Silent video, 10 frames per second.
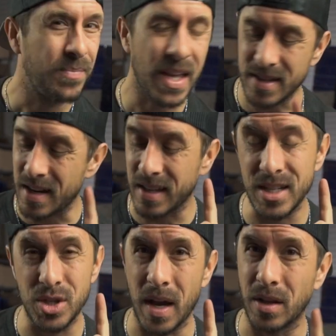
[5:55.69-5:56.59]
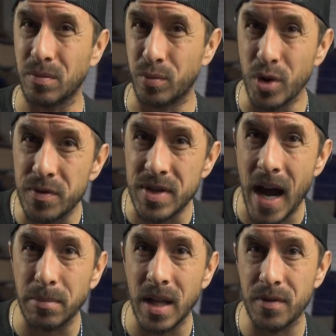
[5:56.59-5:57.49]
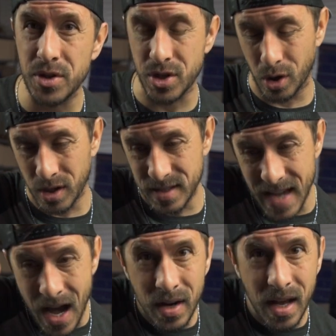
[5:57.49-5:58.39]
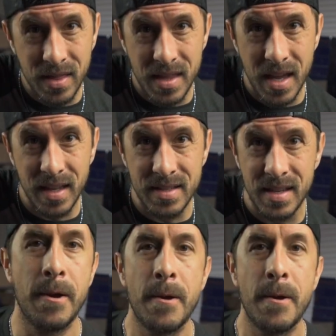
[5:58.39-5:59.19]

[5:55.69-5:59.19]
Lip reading: That's gonna get you at rooftop levels to look down on things.